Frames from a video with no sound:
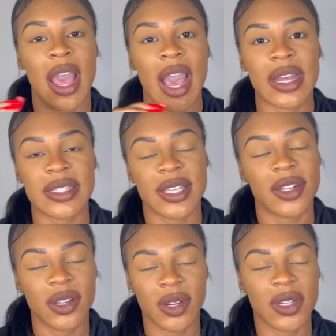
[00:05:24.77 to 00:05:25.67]
I
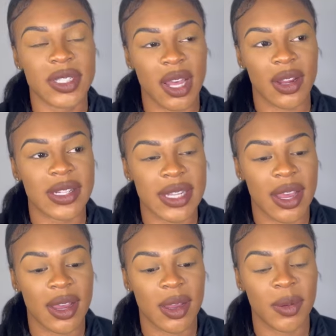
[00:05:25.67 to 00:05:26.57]
tell the girls all the
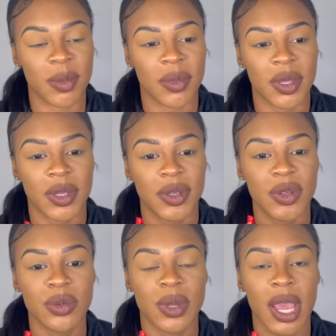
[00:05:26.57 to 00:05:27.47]
time,
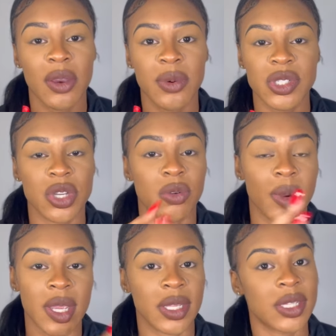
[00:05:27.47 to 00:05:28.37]
do not quit your
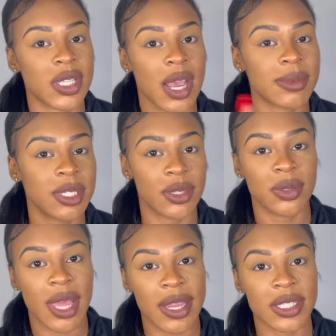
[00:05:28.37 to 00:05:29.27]
regular job to do
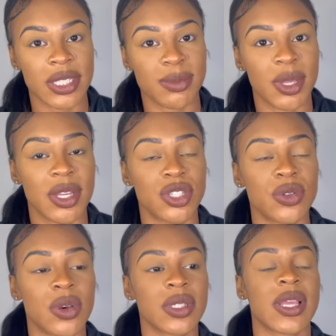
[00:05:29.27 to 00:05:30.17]
lashes, because
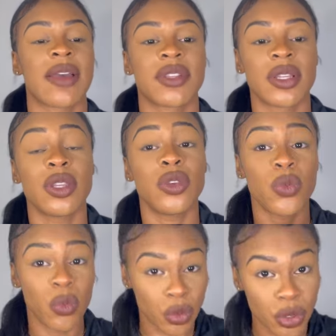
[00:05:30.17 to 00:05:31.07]
you're gonna have to,
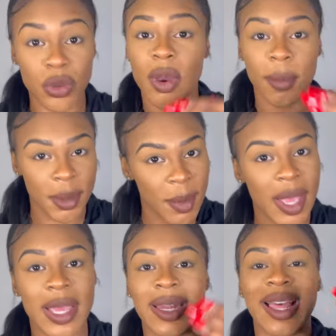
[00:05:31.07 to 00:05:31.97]
you're gonna be
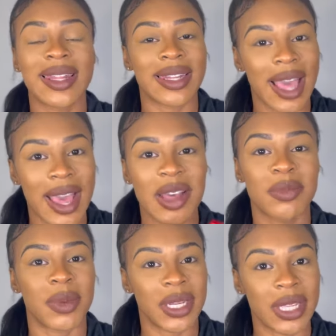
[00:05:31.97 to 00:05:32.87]
making a lot
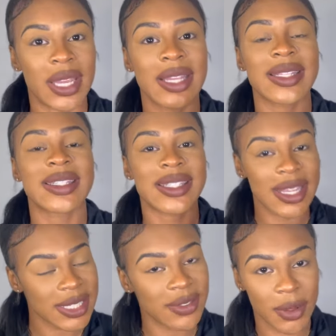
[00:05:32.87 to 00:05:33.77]
of money,
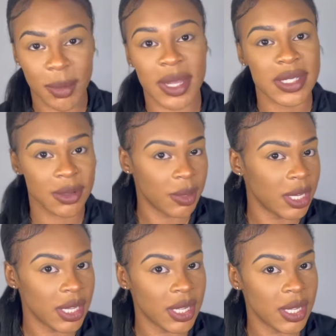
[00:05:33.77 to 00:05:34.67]
excessive amounts of
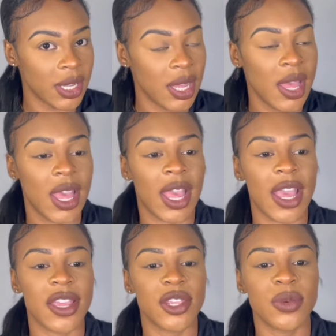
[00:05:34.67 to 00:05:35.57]
money,
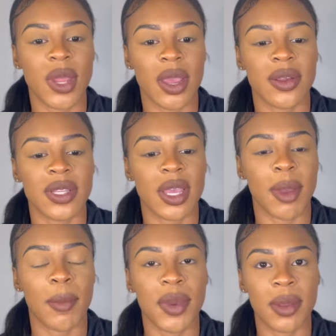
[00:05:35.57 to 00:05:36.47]
and you're not gonna think
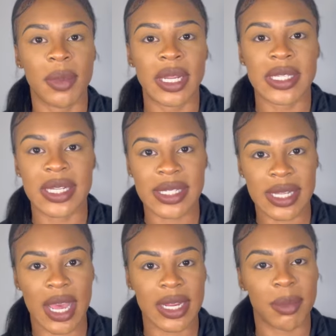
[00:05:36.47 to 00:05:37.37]
about putting money to the
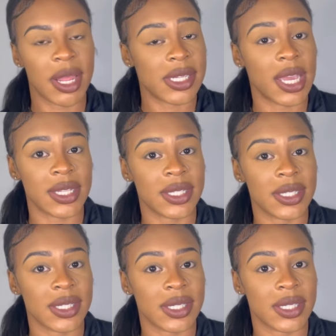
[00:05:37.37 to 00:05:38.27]
side to pay taxes.